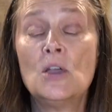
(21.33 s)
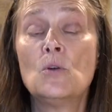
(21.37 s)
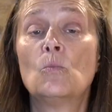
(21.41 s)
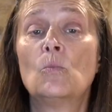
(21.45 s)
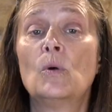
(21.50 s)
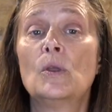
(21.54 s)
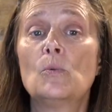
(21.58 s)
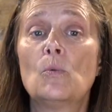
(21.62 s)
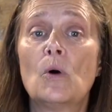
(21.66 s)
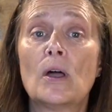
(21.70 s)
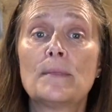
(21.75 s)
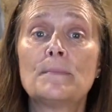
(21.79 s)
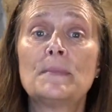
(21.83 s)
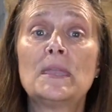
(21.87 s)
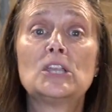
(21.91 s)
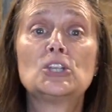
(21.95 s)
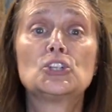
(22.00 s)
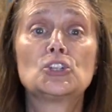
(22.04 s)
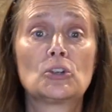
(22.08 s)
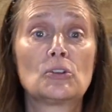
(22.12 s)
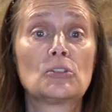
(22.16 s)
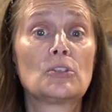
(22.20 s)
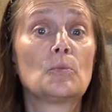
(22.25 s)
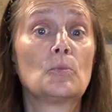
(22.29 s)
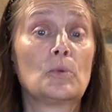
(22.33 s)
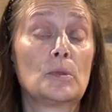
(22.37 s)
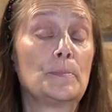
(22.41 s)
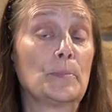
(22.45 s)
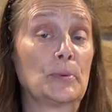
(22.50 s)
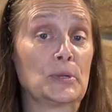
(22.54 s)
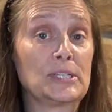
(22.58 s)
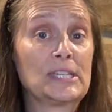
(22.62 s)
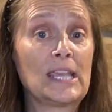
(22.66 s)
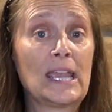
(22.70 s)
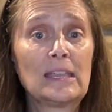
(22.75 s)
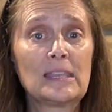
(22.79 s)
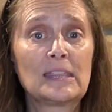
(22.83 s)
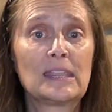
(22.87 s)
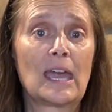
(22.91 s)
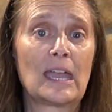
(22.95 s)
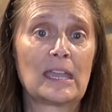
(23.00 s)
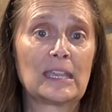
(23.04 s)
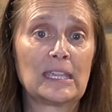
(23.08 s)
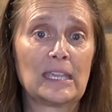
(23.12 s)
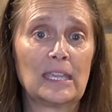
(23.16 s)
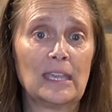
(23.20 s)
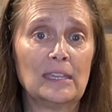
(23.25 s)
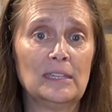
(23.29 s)
We want to make sure that we protect
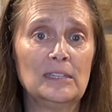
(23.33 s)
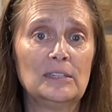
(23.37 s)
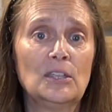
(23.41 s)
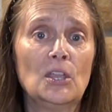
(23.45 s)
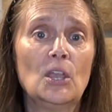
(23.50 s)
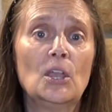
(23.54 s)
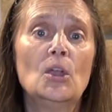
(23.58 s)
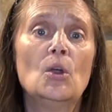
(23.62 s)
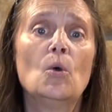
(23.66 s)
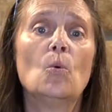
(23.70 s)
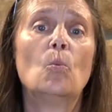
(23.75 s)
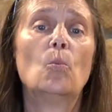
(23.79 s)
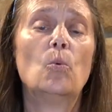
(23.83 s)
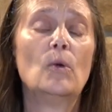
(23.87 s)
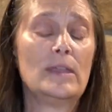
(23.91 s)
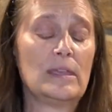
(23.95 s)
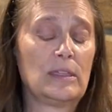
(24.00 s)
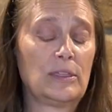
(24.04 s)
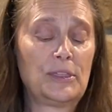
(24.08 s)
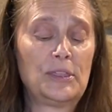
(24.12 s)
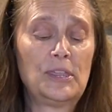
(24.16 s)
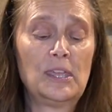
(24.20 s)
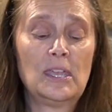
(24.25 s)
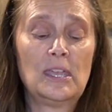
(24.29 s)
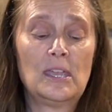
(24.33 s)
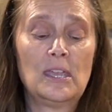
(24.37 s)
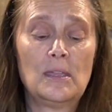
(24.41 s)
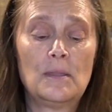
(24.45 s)
that kit with